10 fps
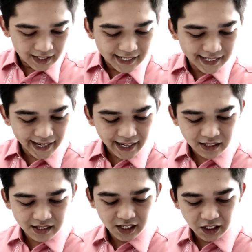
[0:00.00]

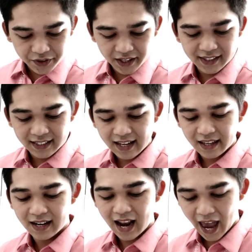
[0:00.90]
Six children did
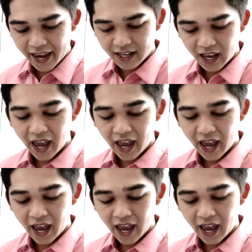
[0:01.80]
not like